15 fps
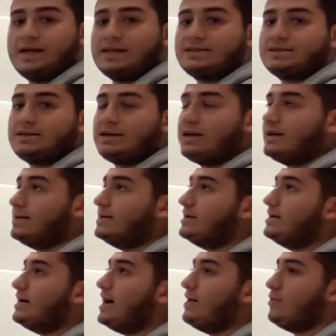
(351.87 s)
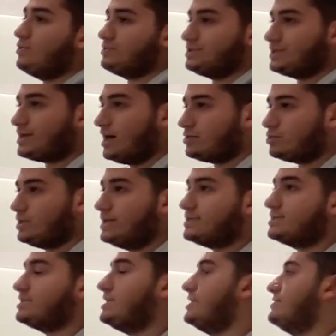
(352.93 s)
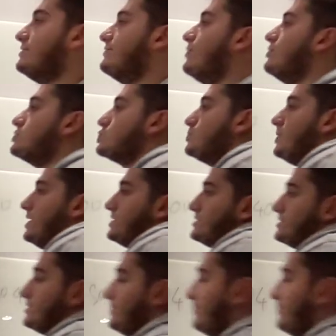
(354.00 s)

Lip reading: that I've already calculated in the first part.